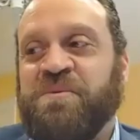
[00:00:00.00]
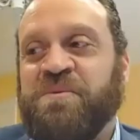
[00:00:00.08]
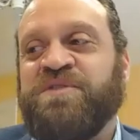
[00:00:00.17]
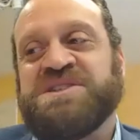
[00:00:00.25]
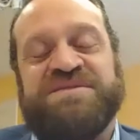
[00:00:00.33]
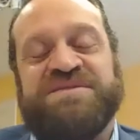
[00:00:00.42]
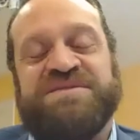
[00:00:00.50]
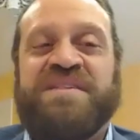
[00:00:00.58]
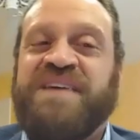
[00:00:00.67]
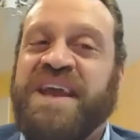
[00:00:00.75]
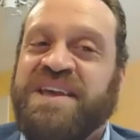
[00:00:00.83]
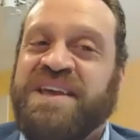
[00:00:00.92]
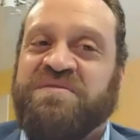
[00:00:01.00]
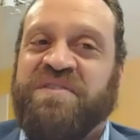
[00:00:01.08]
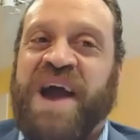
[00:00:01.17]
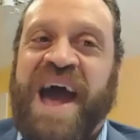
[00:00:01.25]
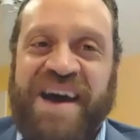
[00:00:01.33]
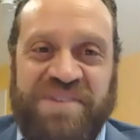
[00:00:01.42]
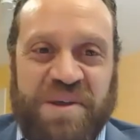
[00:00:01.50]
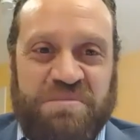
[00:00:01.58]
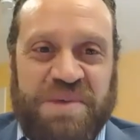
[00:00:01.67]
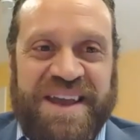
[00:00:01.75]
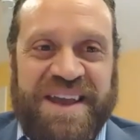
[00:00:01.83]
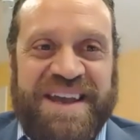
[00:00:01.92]
first of all, thank you for having
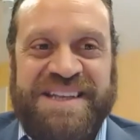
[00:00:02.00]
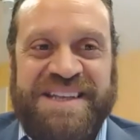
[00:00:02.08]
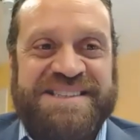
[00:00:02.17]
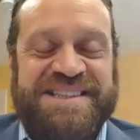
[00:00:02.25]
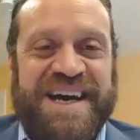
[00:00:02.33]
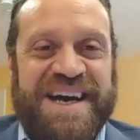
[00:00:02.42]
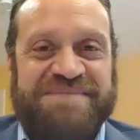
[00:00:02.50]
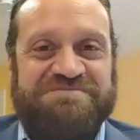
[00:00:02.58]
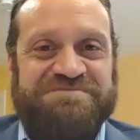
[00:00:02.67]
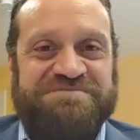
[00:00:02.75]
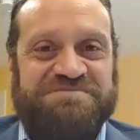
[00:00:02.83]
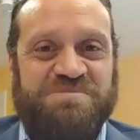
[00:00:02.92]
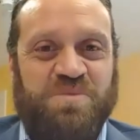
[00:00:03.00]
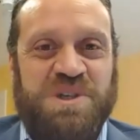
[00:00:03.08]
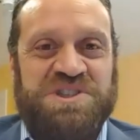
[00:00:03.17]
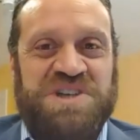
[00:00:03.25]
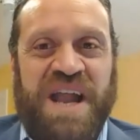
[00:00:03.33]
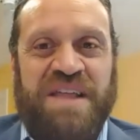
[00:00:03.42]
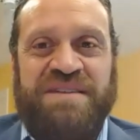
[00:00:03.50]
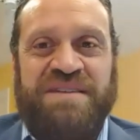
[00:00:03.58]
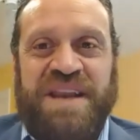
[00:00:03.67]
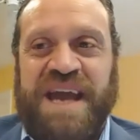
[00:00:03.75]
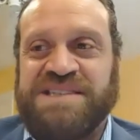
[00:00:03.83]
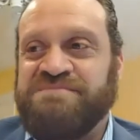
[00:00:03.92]
me. When
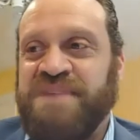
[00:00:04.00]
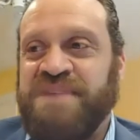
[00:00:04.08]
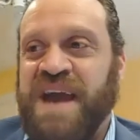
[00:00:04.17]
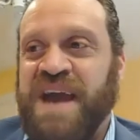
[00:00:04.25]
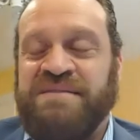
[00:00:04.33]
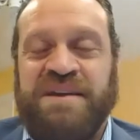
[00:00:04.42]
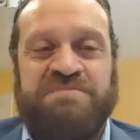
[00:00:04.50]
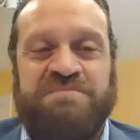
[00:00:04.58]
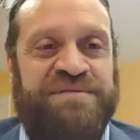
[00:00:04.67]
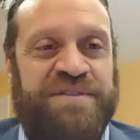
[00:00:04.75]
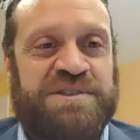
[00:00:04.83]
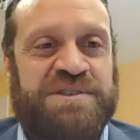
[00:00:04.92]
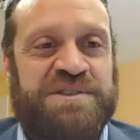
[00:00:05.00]
Jonathan asked me, I think my first